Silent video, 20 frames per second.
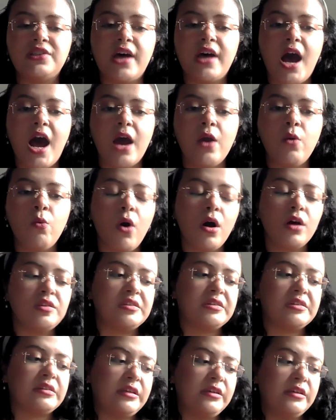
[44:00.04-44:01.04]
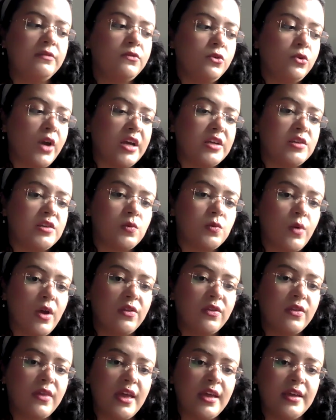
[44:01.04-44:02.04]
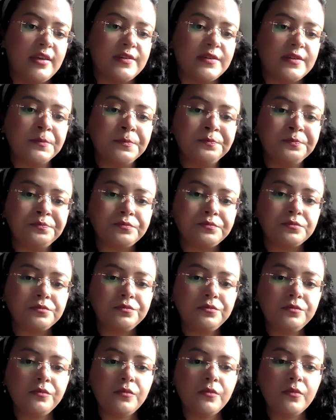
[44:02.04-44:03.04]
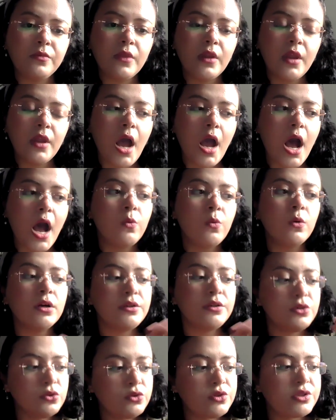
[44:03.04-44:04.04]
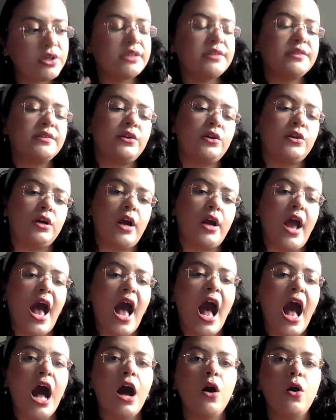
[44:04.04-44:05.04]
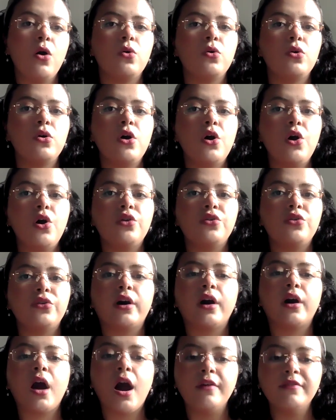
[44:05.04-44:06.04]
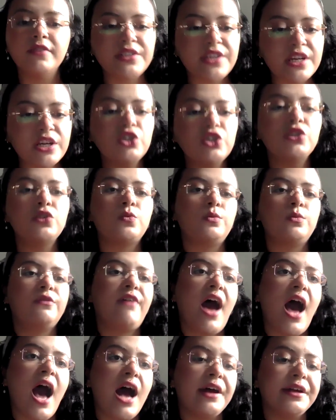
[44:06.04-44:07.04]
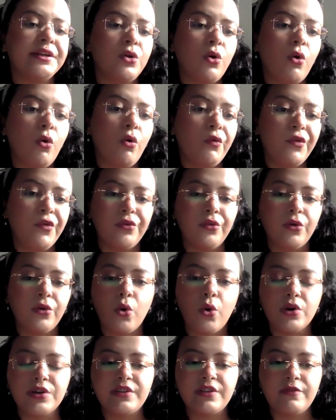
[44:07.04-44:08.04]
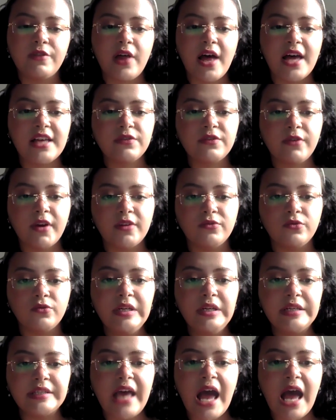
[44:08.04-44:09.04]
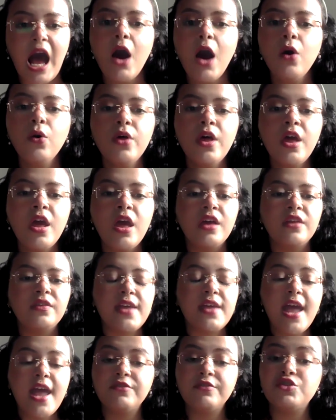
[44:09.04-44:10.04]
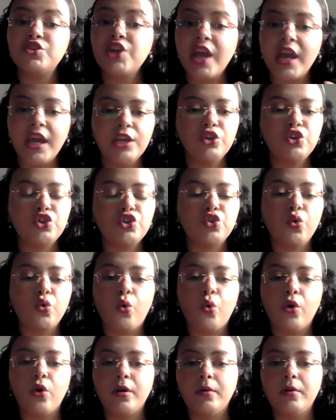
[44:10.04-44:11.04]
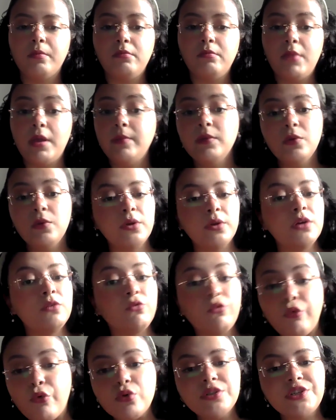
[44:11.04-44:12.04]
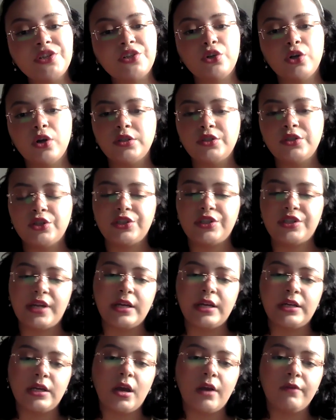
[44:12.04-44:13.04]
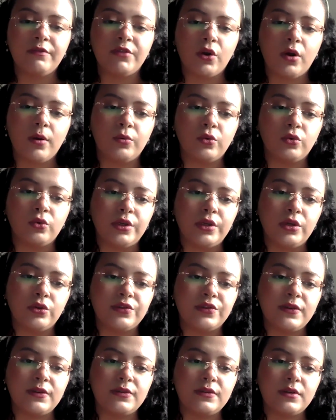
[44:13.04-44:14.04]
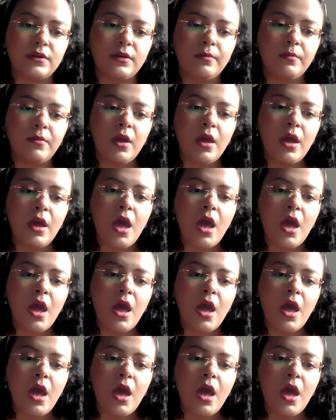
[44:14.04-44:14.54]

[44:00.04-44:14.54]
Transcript: that I want to leave you guys with is I want you to consider how the conversations we've had over the course of the last 5 weeks, how they have changed or maybe reinforced your understanding of the criminal legal system.